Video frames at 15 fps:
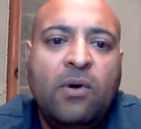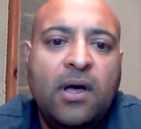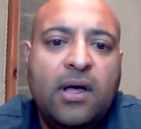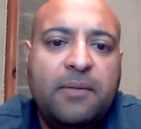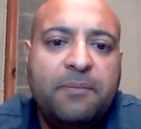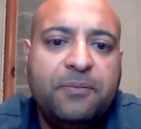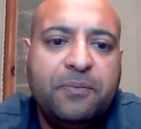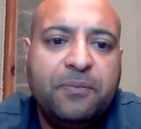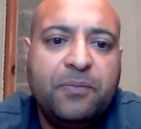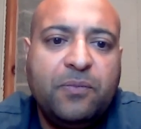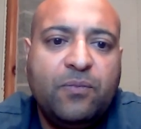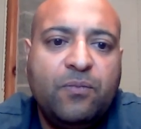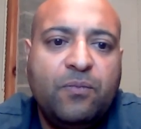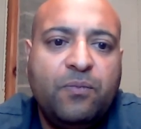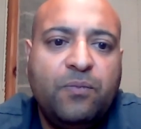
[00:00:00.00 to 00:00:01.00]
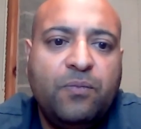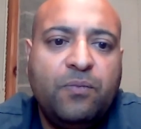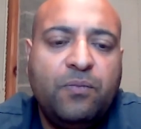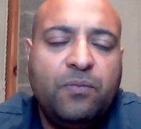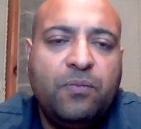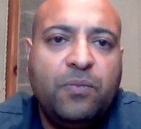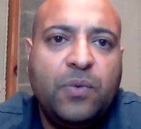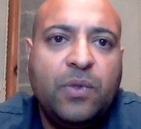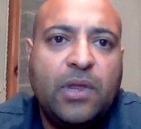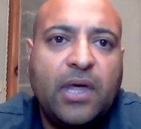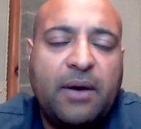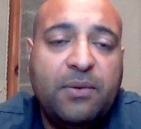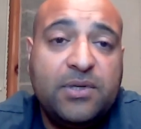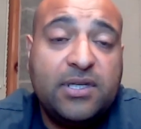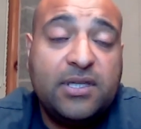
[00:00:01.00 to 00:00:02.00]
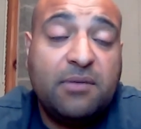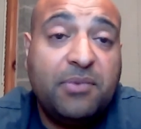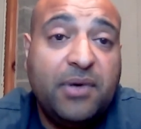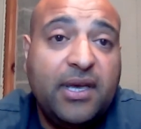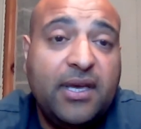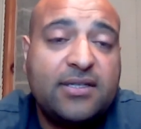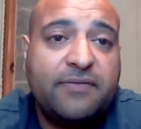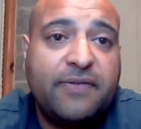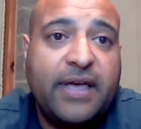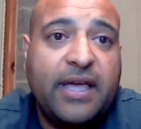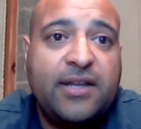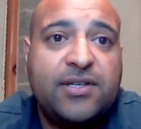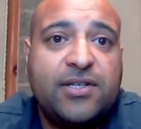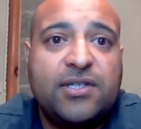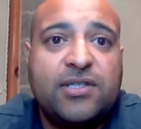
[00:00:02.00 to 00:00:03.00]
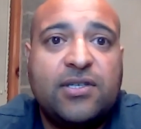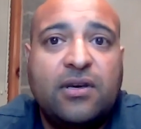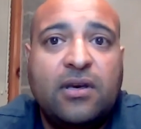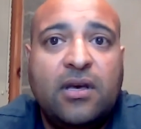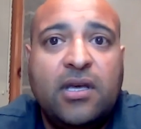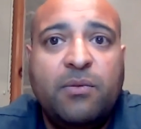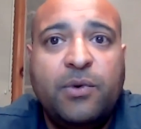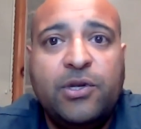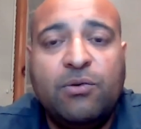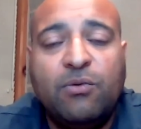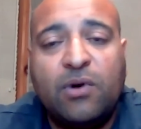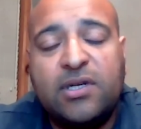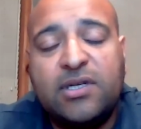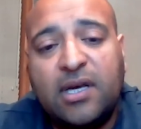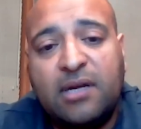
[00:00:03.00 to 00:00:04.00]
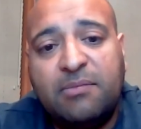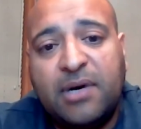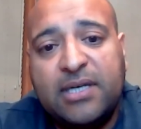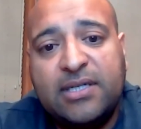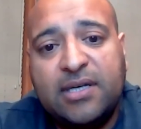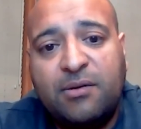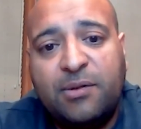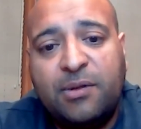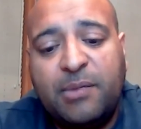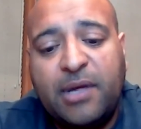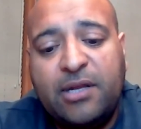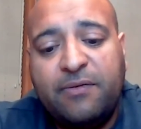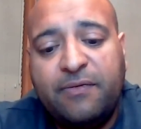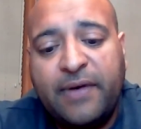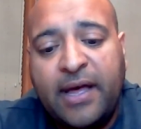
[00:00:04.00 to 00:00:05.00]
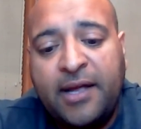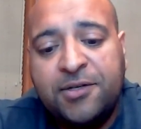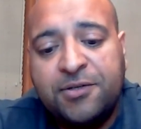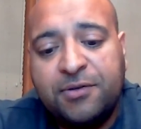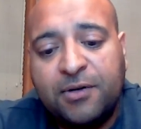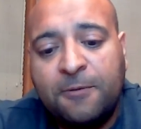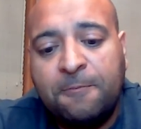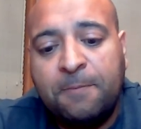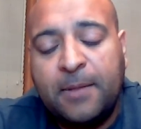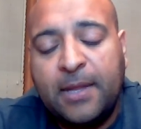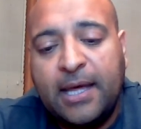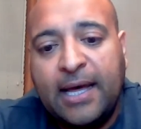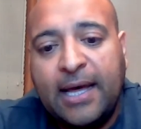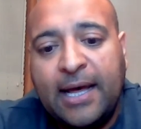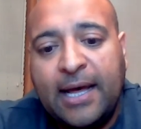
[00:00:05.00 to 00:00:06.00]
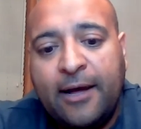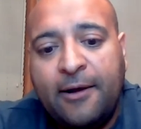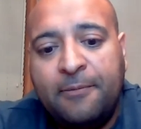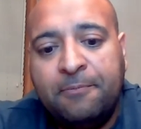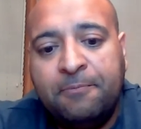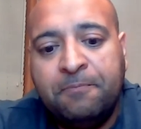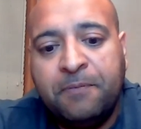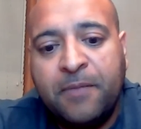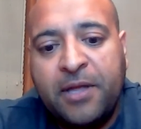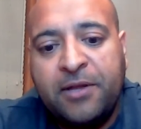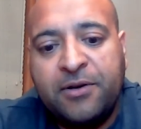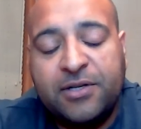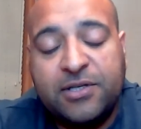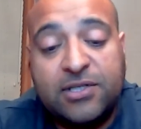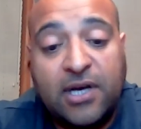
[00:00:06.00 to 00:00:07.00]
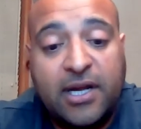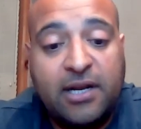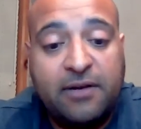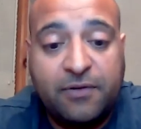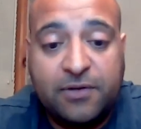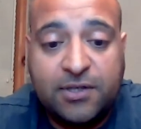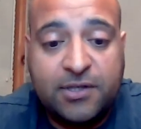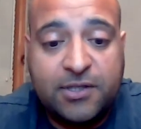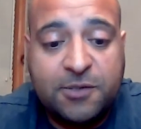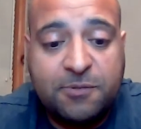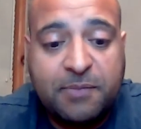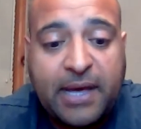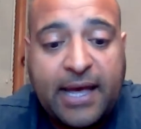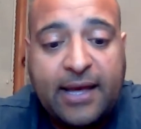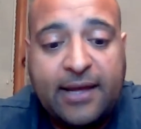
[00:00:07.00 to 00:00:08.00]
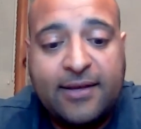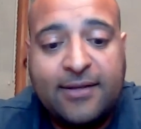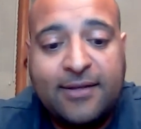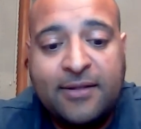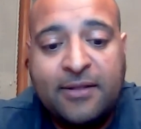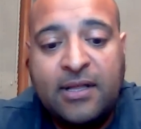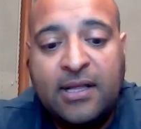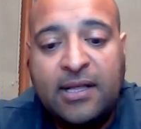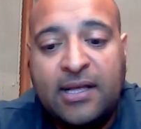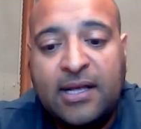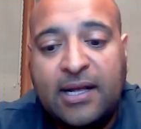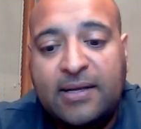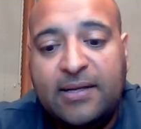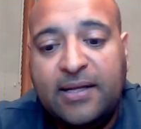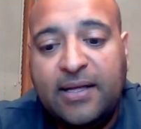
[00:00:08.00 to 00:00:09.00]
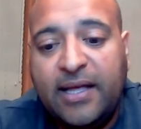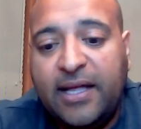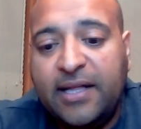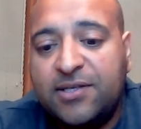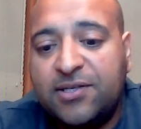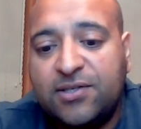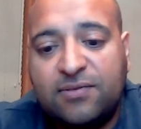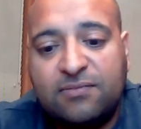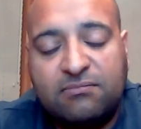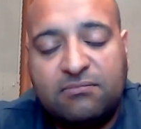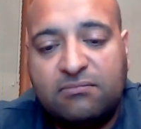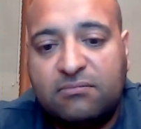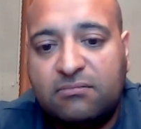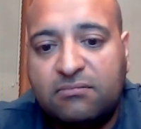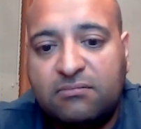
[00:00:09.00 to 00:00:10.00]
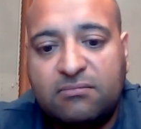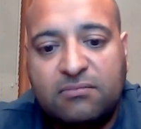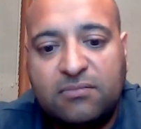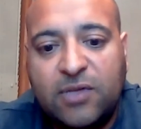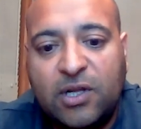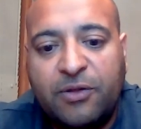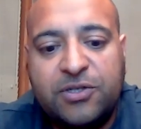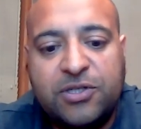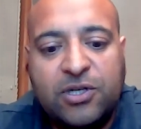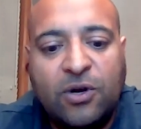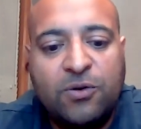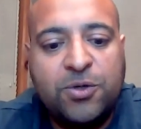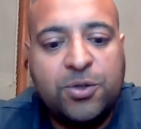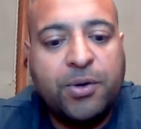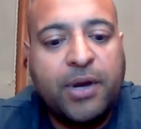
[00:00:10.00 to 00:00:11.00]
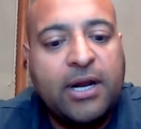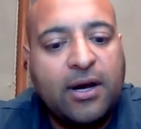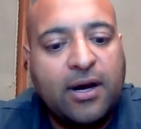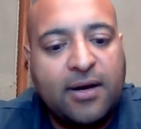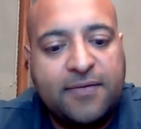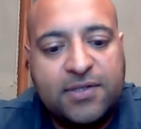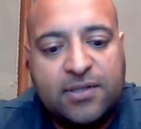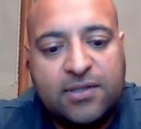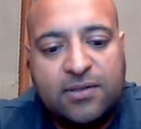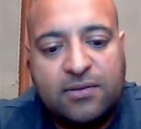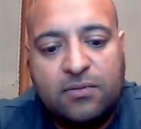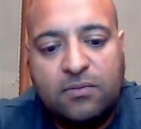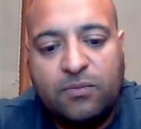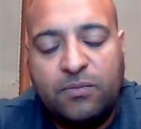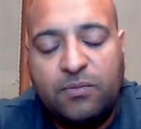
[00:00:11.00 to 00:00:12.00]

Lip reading: Well, I would say the biggest advantage is when you work side by side with the manufacturer and you're designing for a certain spec, it's, there's no trade-offs.